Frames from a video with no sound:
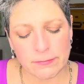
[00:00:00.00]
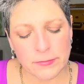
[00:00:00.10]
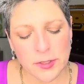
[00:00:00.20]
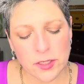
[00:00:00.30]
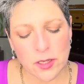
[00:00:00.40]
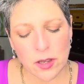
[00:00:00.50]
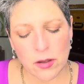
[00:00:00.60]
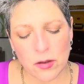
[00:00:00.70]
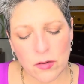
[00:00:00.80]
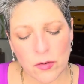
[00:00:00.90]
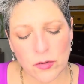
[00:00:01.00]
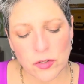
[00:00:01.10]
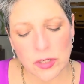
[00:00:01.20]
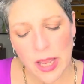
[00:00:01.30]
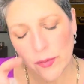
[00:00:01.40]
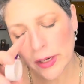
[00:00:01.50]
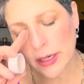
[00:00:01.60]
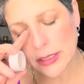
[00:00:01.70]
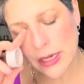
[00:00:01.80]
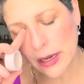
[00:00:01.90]
So today we're
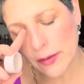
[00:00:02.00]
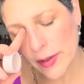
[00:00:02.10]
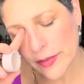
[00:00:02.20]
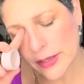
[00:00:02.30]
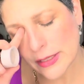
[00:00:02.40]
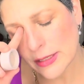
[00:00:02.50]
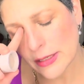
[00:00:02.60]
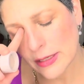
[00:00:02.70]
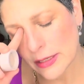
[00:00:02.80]
going to talk about this